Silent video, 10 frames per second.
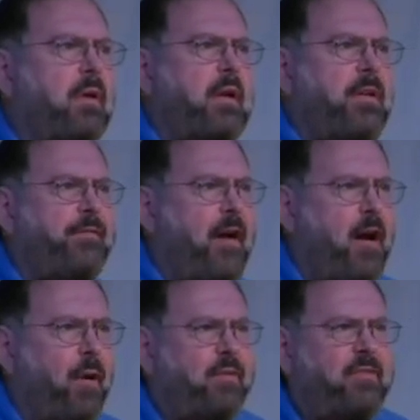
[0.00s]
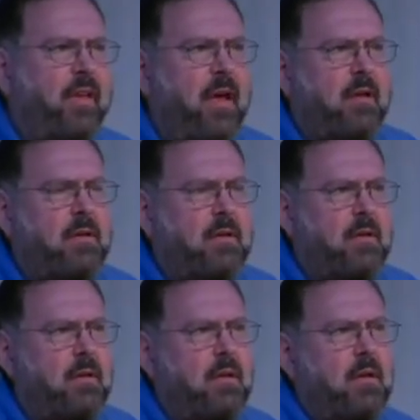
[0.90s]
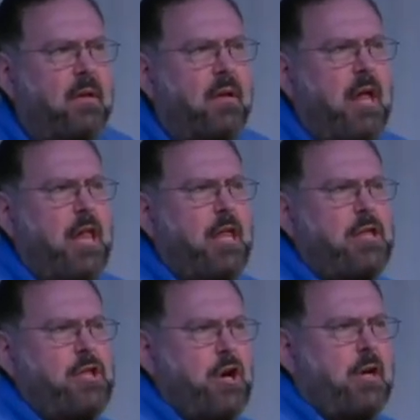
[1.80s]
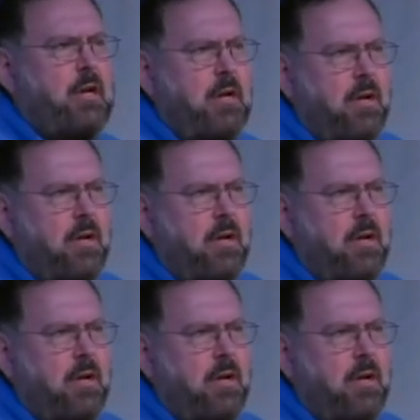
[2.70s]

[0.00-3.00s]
Again, Pharaoh said, look,